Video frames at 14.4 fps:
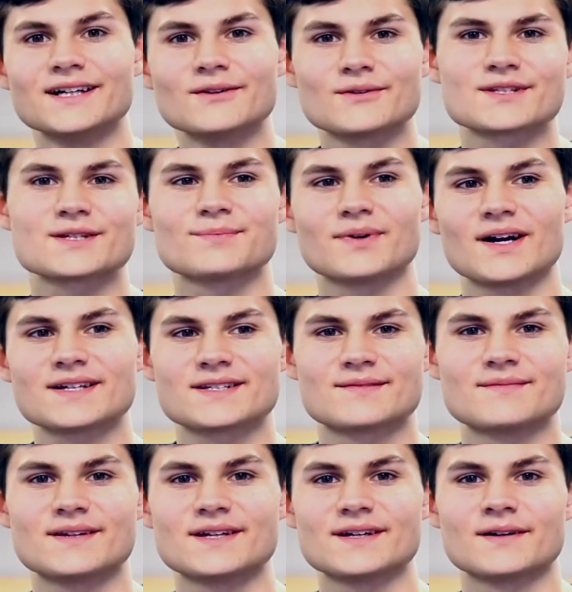What surprised
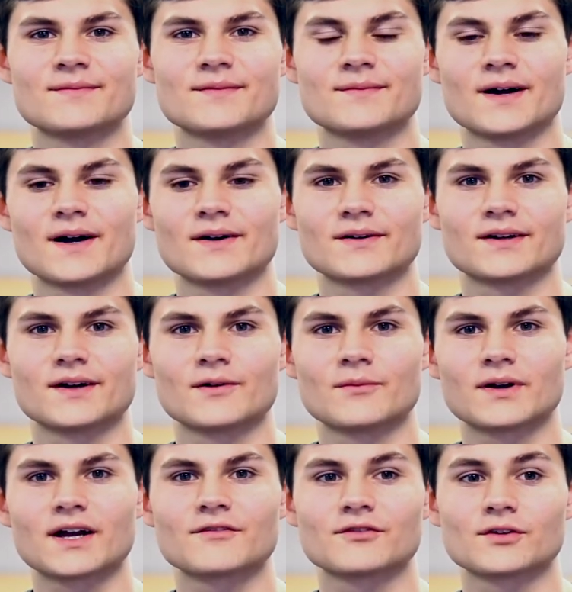me about what
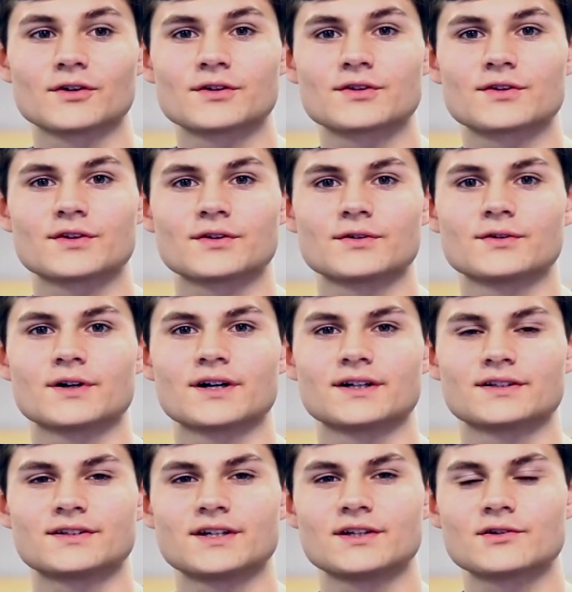I've learned through
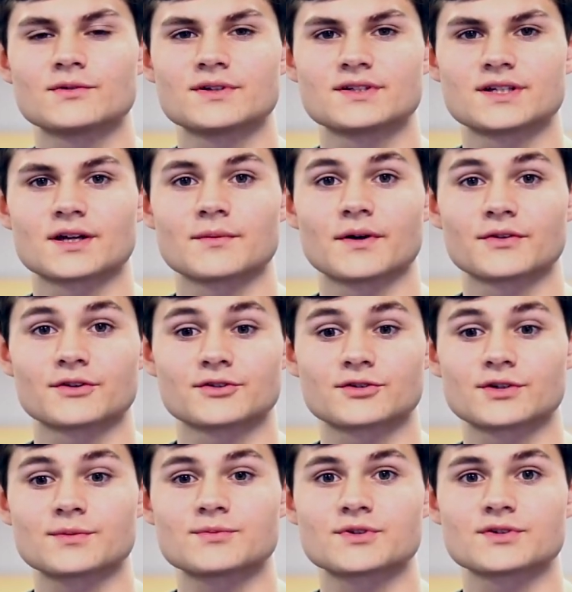teen quizzing about the
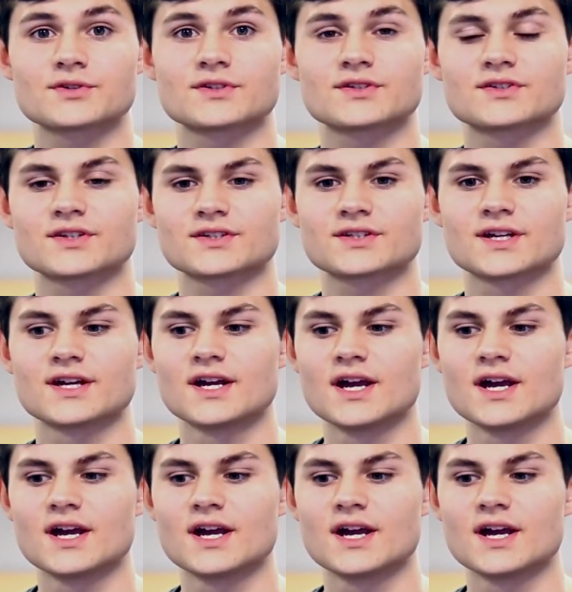scriptures is just